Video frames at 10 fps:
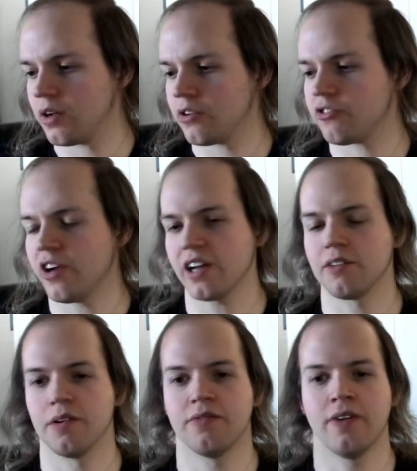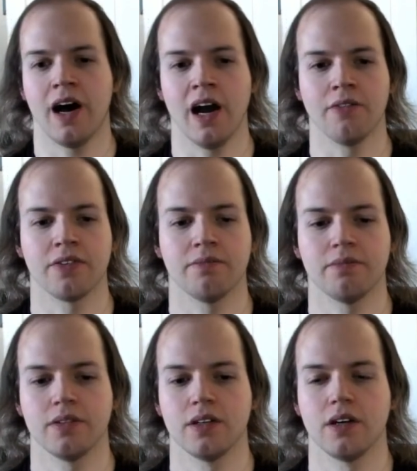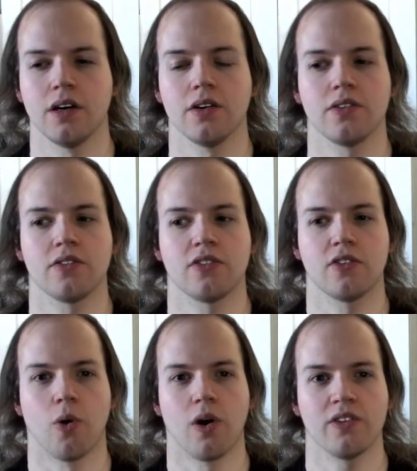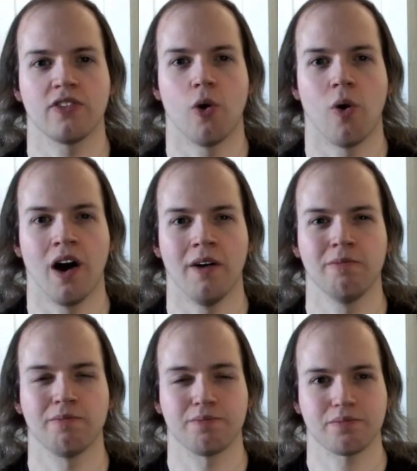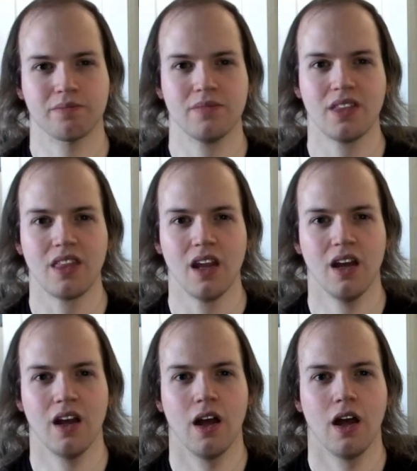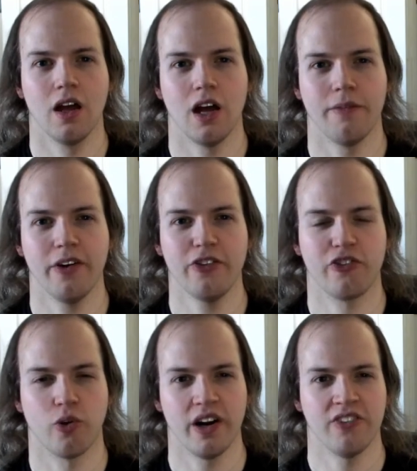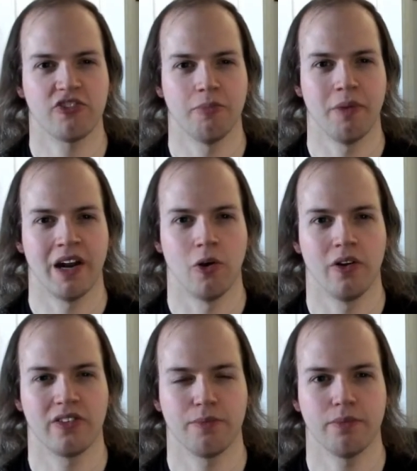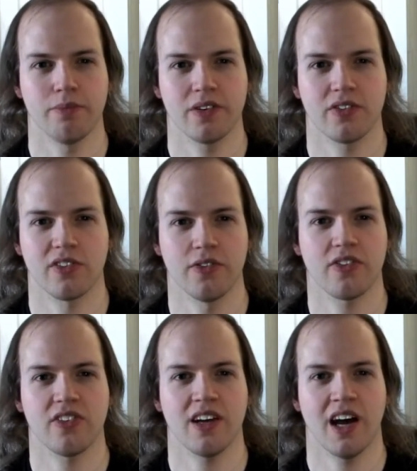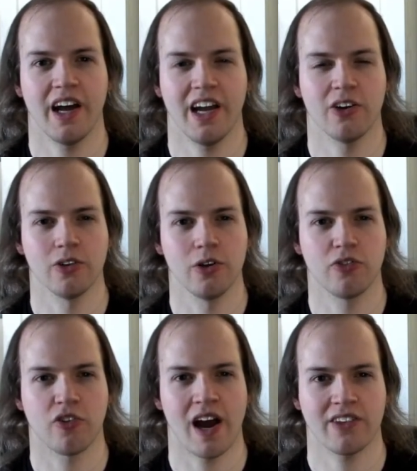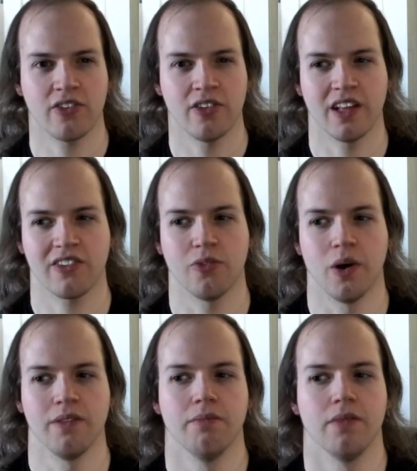Track number 5, Tora. A very short instrumental. It serves as the interlude track to the next one.